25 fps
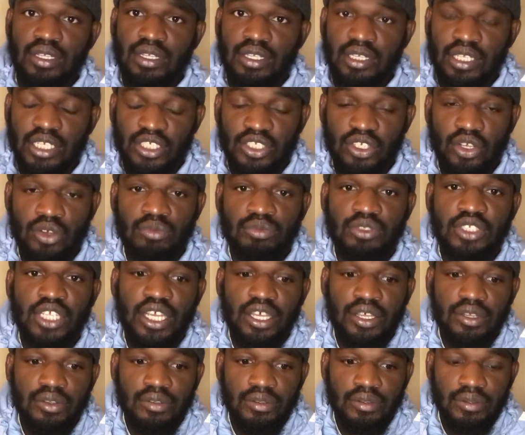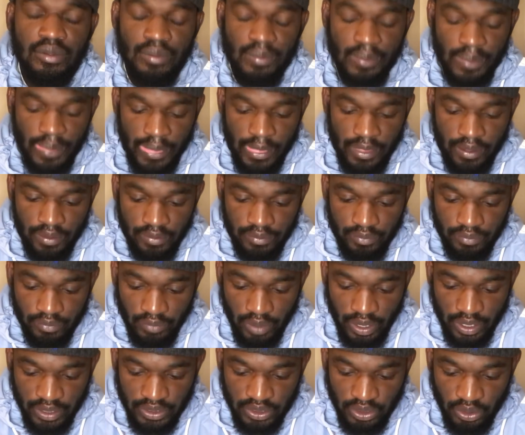his home jail,
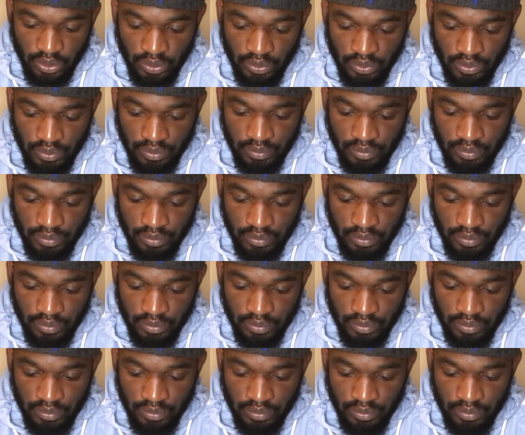right? So